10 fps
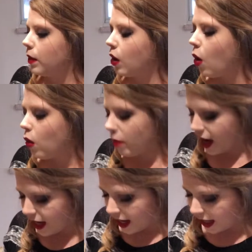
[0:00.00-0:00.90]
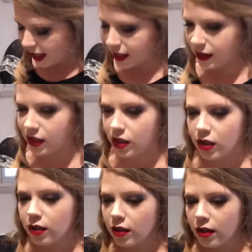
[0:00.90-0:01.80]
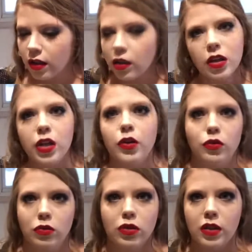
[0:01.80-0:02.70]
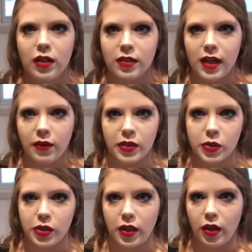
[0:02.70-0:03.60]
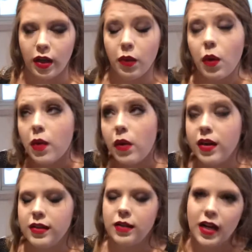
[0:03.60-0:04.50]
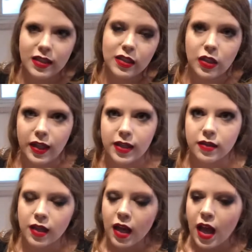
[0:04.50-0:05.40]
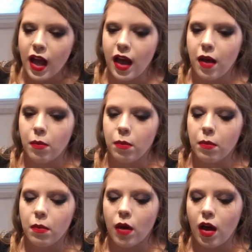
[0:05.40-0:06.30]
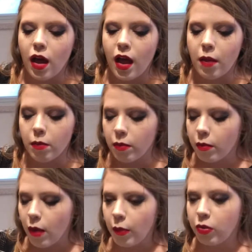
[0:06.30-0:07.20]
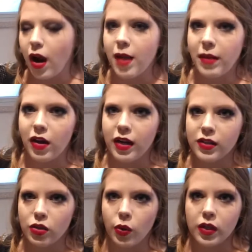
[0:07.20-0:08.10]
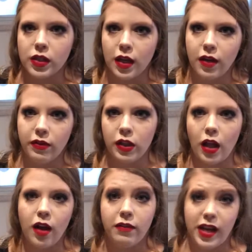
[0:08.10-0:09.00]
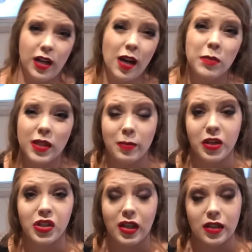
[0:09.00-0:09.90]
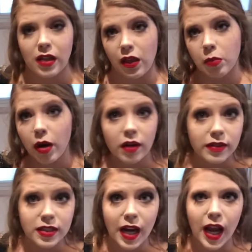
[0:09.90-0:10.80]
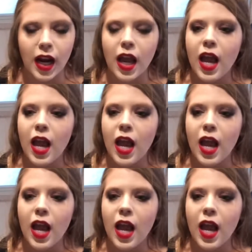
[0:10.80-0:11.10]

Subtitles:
Coal mining is huge in the state of West Virginia. It was and still is a primary source of a lot of incomes, especially in the southern part of the state.